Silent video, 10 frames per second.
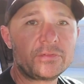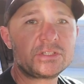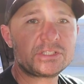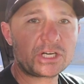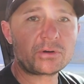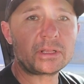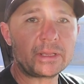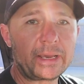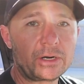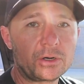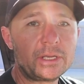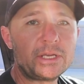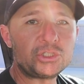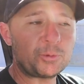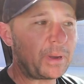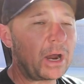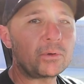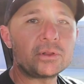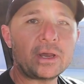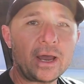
the cigarette lighter to power the